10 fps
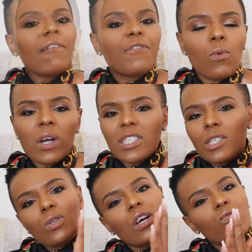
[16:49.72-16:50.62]
if you want
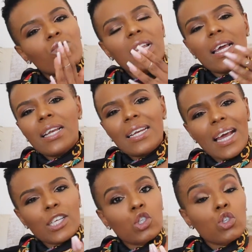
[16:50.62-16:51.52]
just really a
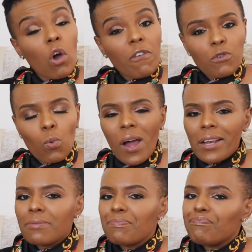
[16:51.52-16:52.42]
nice soft
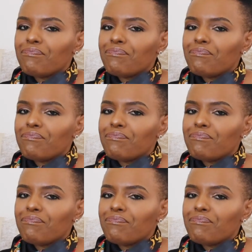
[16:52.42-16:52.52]
one,